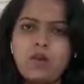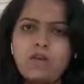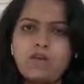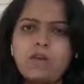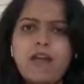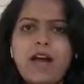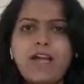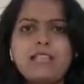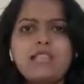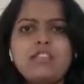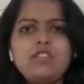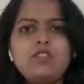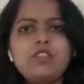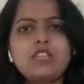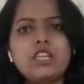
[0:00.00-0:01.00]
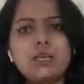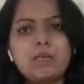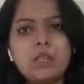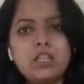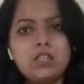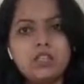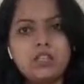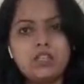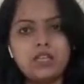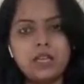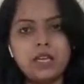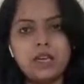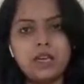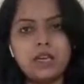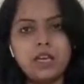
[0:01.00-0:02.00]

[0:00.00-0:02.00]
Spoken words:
why this discrimination is there.